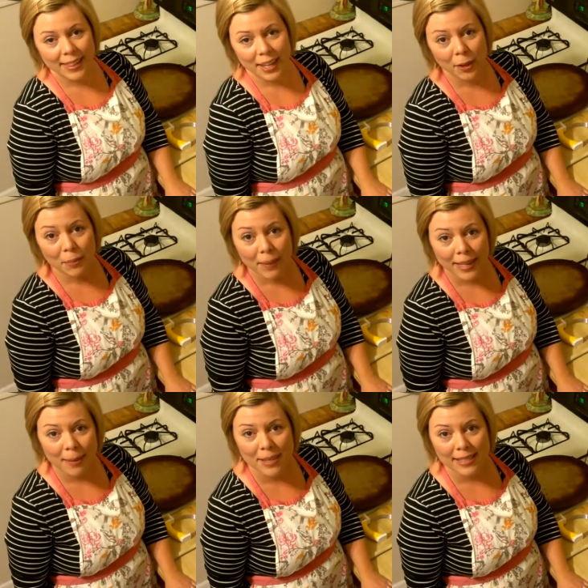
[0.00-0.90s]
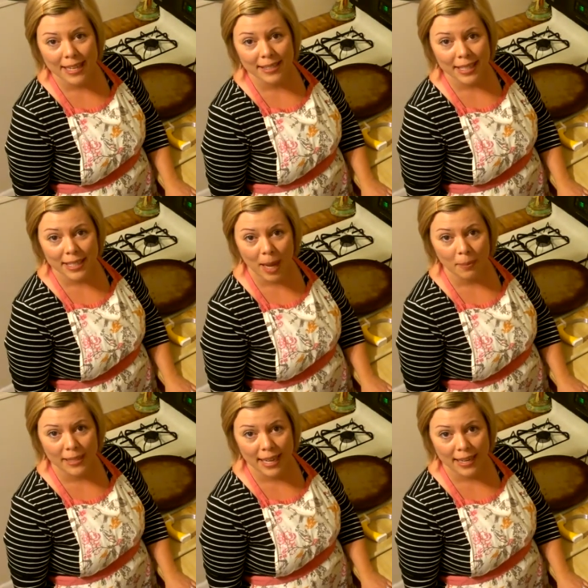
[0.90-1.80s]
Hi there, my name is Leslie
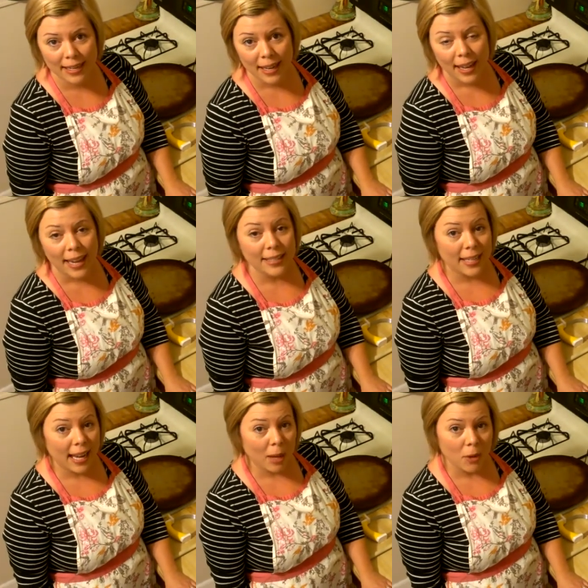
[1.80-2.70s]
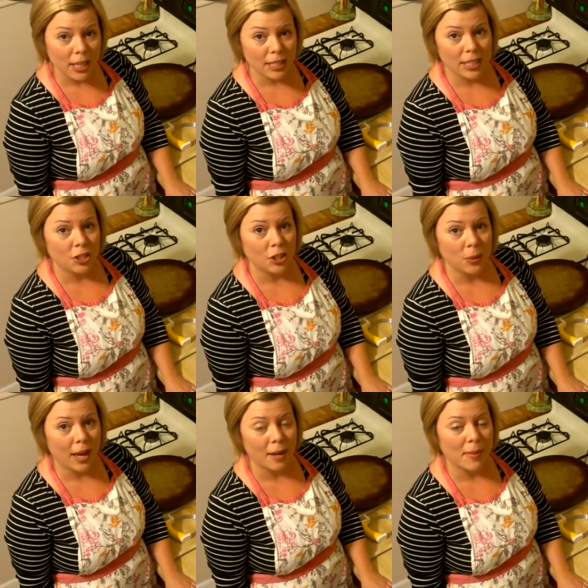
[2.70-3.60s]
Thompson, and today I'm going to teach
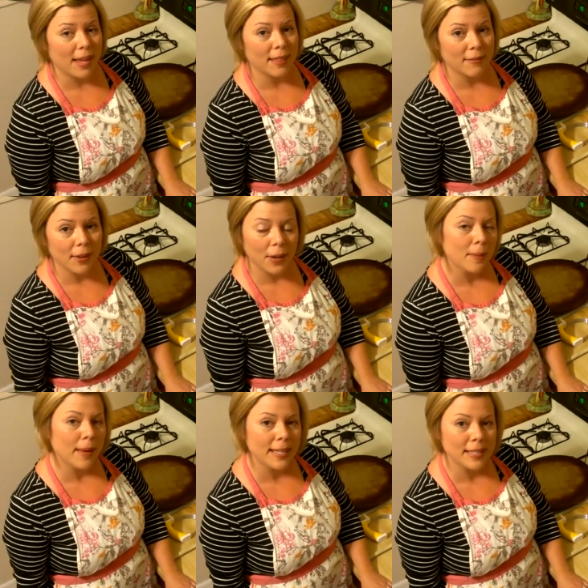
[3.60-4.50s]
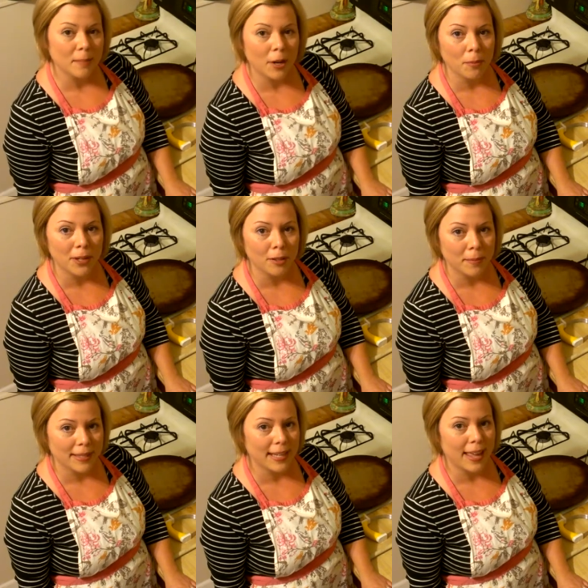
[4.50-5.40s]
you how to make the very best buttermilk
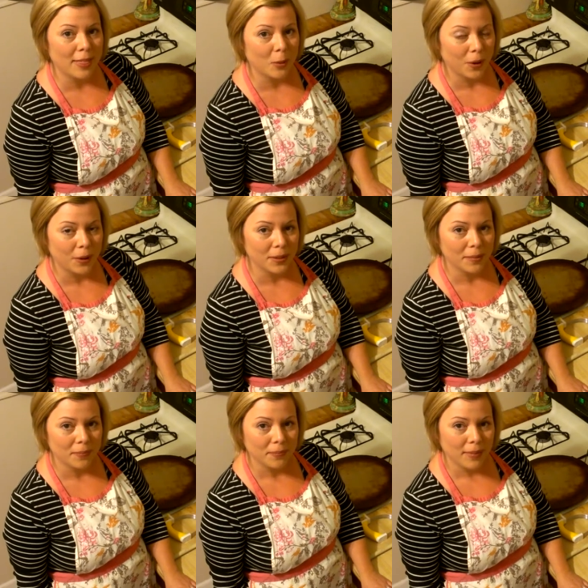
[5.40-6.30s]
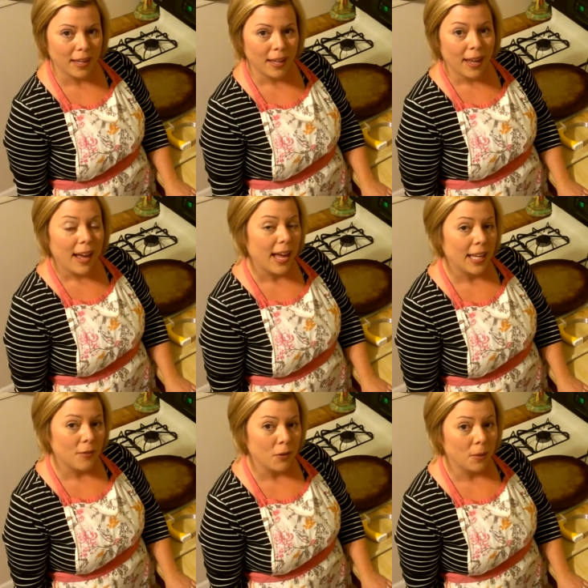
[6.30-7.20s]
biscuit in the world. I
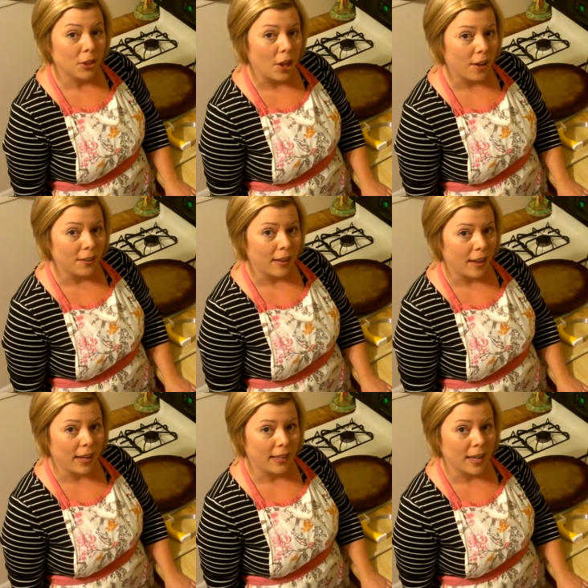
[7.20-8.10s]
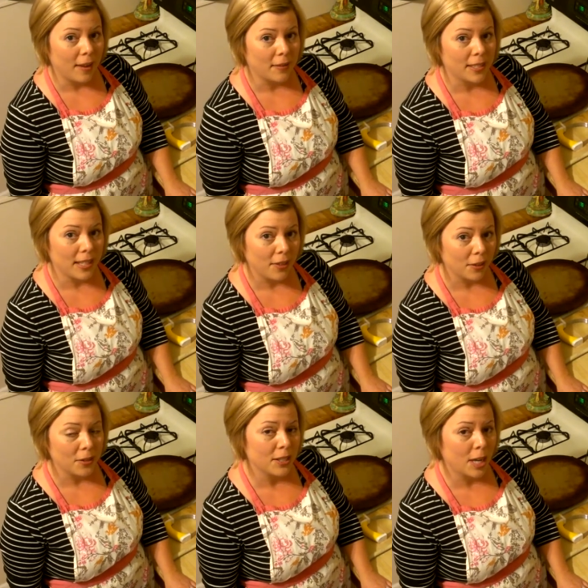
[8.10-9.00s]
come from a long line of
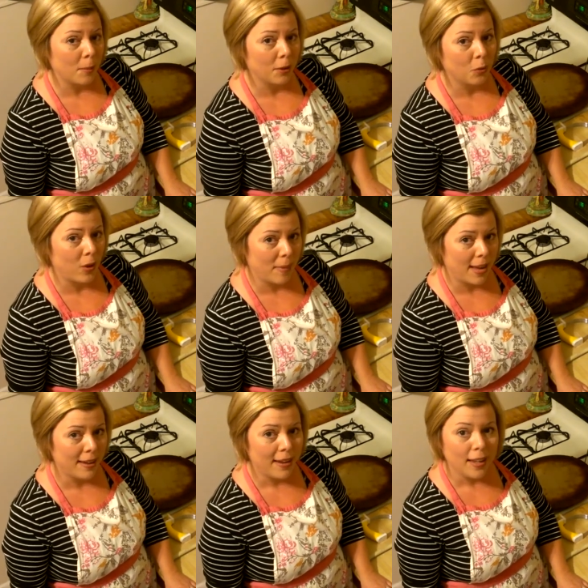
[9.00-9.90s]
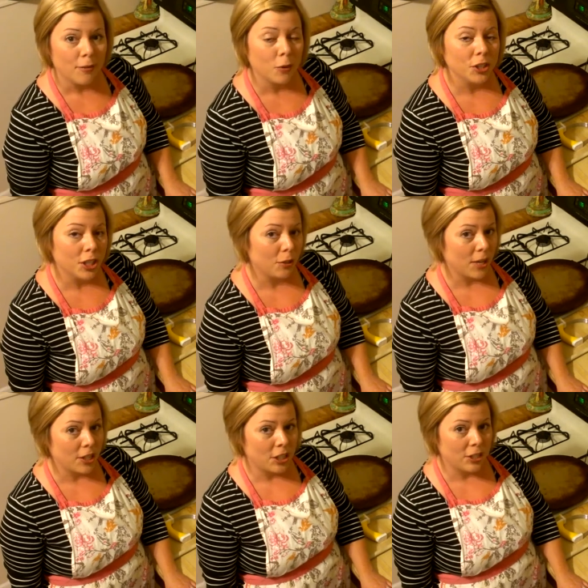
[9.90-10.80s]
Southern stubborn women, 4
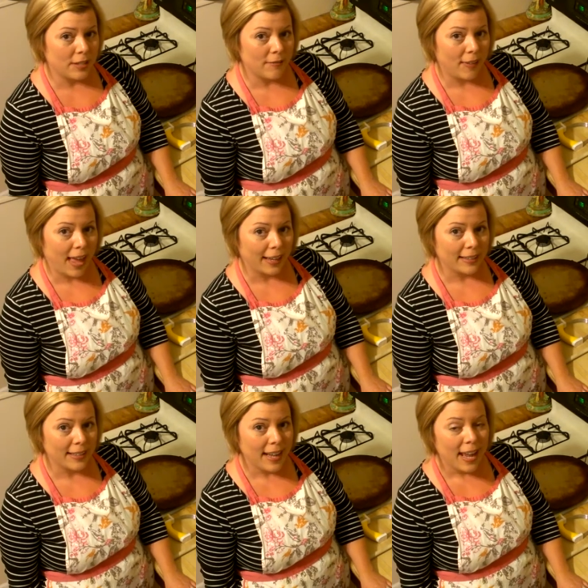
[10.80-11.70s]
generations in fact,